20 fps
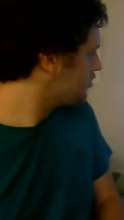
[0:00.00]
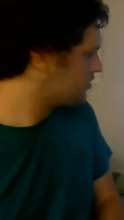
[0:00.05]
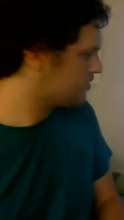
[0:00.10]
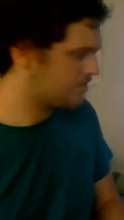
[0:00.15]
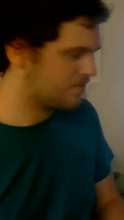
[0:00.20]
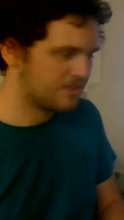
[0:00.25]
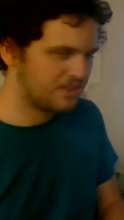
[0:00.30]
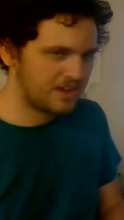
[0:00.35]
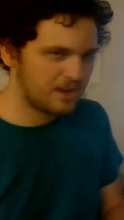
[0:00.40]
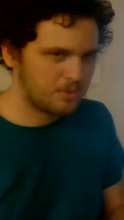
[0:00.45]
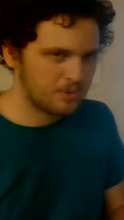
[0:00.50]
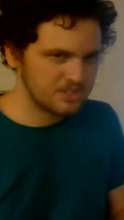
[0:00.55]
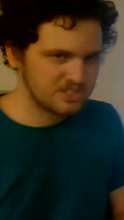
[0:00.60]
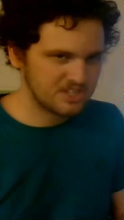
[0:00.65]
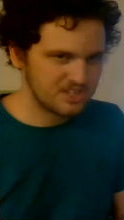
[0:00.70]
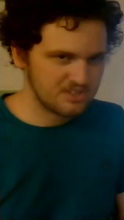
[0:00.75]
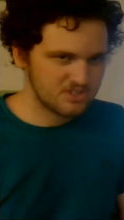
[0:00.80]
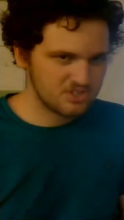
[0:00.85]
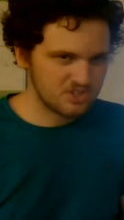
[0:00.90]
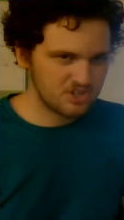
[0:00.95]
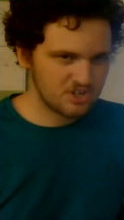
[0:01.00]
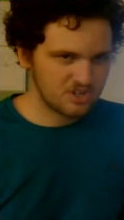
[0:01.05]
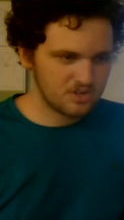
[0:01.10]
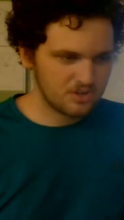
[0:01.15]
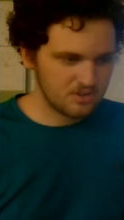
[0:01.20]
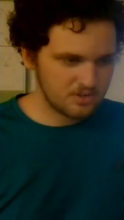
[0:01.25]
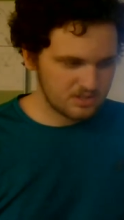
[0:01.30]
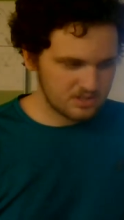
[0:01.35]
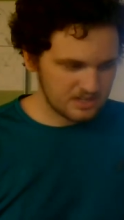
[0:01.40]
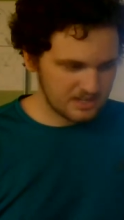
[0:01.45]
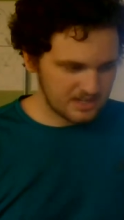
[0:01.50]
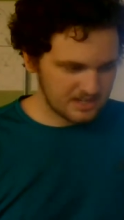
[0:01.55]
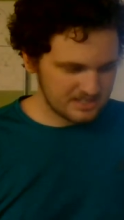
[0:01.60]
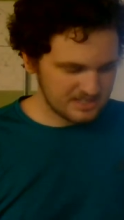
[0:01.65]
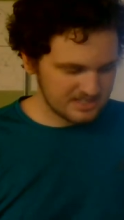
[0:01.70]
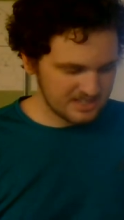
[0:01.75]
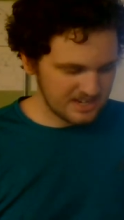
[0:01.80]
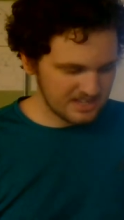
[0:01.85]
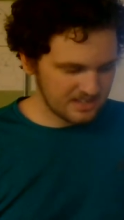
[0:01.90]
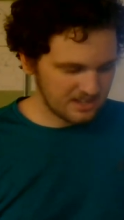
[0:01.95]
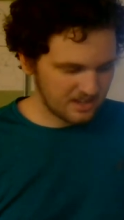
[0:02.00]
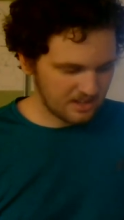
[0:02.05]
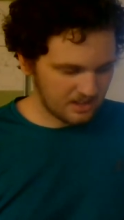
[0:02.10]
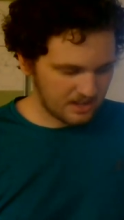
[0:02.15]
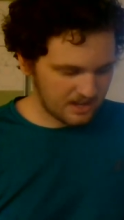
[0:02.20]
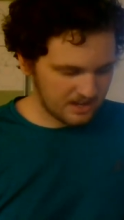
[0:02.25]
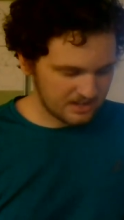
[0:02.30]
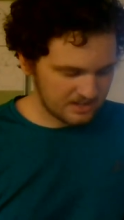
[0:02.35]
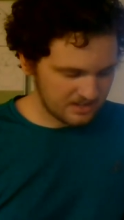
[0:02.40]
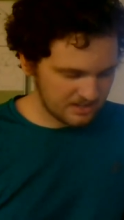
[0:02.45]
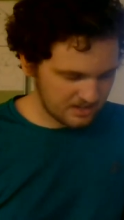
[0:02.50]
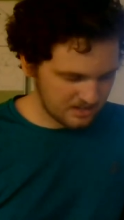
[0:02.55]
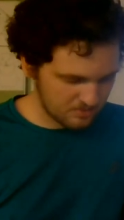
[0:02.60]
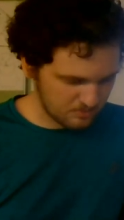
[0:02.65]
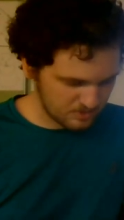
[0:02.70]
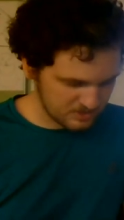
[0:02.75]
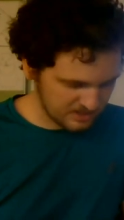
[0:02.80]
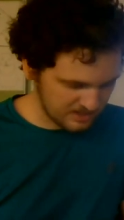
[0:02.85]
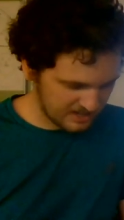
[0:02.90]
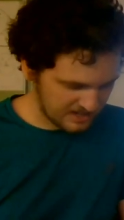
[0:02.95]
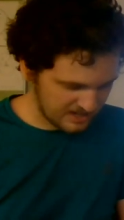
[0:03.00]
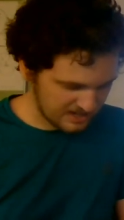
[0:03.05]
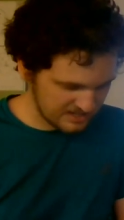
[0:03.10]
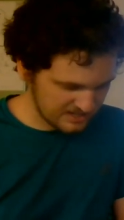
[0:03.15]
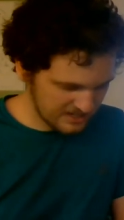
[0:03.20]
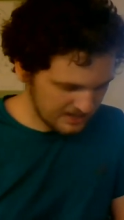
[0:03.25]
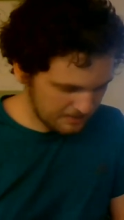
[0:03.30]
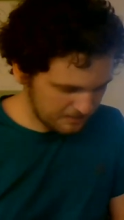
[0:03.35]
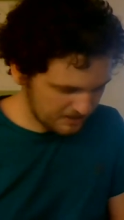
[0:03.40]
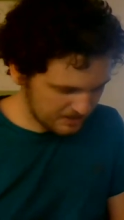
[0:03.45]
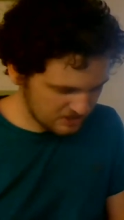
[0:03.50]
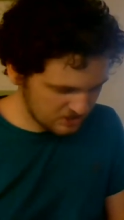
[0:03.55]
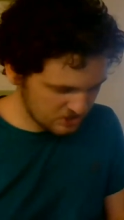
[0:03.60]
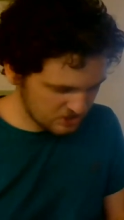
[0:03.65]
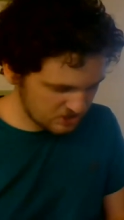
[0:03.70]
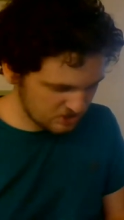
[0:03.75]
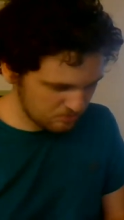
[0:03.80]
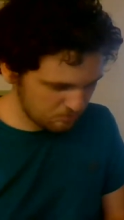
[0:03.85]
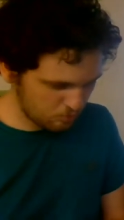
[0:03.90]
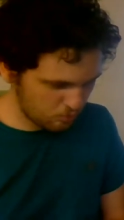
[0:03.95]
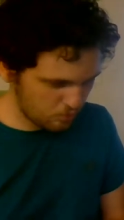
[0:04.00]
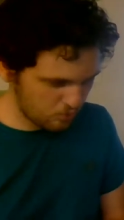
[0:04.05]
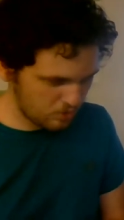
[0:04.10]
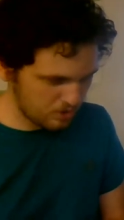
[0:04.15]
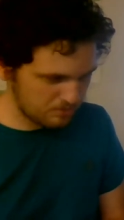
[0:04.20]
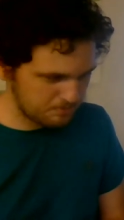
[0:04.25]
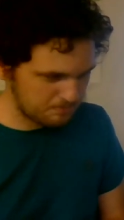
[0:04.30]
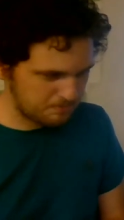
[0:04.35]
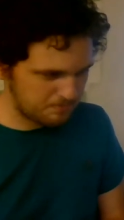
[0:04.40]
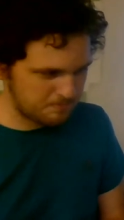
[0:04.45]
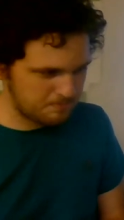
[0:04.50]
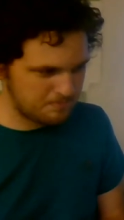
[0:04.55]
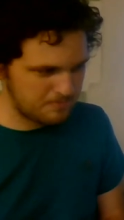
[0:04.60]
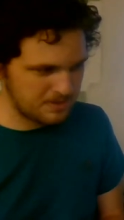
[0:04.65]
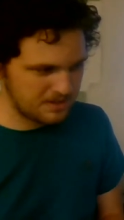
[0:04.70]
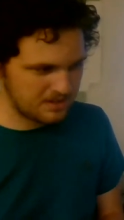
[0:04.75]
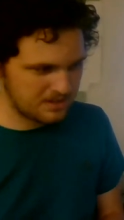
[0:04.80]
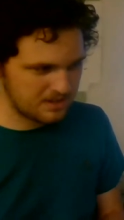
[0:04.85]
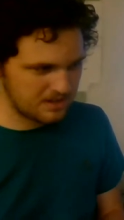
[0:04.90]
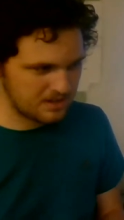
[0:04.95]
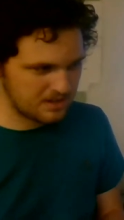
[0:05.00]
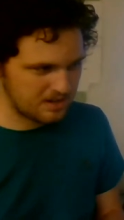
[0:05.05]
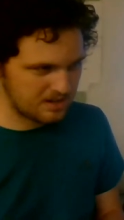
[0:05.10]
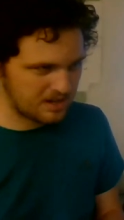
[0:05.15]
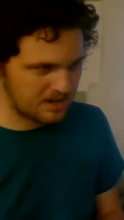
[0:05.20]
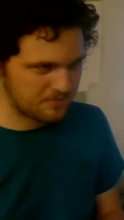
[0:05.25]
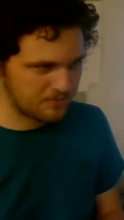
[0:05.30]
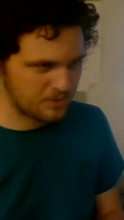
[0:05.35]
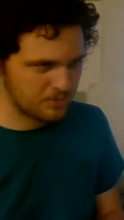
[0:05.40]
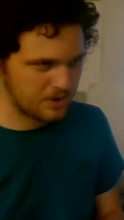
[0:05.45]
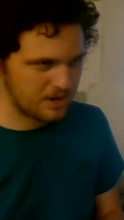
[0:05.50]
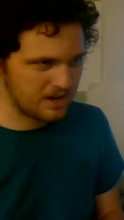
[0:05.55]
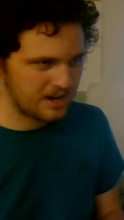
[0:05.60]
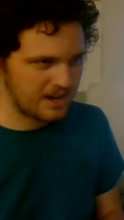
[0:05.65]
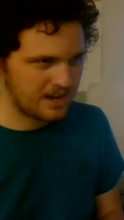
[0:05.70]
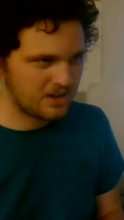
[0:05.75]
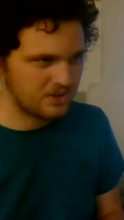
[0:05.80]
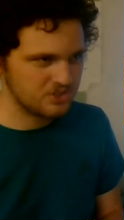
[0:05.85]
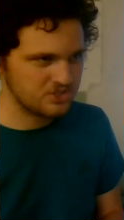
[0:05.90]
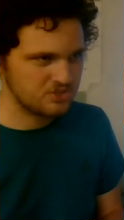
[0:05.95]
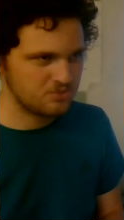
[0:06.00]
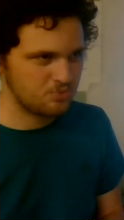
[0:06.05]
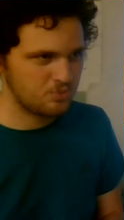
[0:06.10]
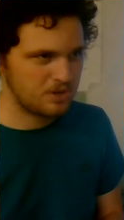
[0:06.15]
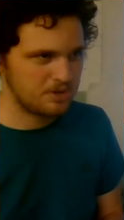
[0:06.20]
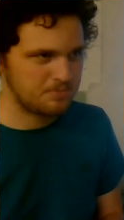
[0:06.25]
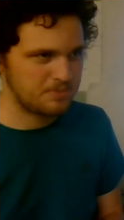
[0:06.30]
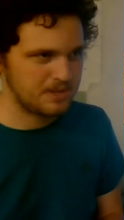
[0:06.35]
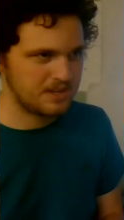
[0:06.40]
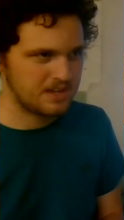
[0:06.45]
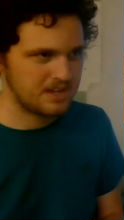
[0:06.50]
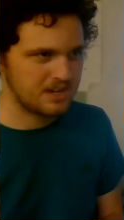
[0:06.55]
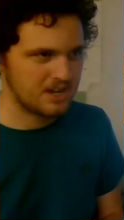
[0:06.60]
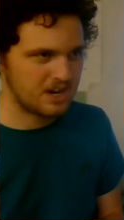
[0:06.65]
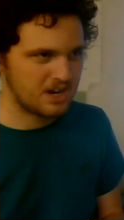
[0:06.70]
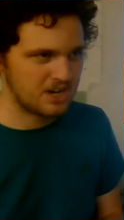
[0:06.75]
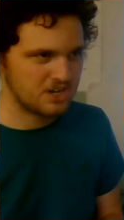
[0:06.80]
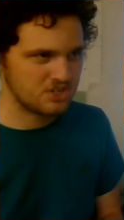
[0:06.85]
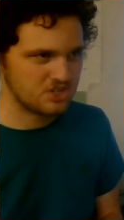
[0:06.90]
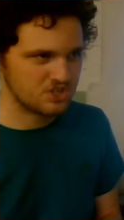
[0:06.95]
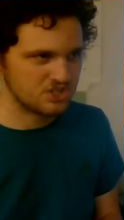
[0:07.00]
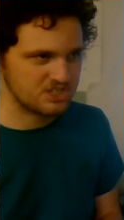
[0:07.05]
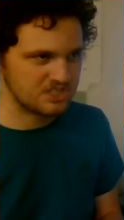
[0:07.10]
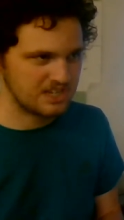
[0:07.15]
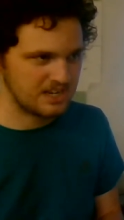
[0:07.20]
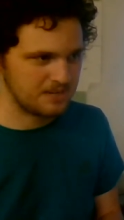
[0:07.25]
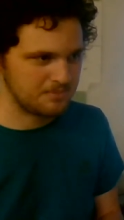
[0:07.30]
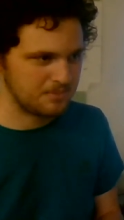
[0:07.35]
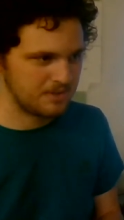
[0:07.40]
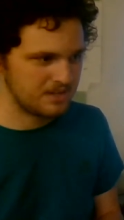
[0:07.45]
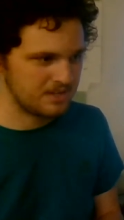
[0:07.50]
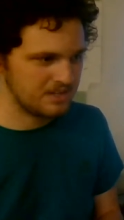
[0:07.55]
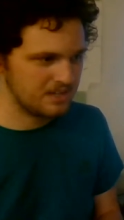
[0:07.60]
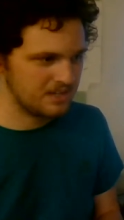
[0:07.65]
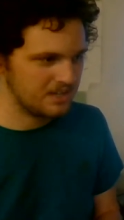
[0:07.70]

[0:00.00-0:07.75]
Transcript: there was and to say that was a lot of damage would be everywhere else would be an understatement.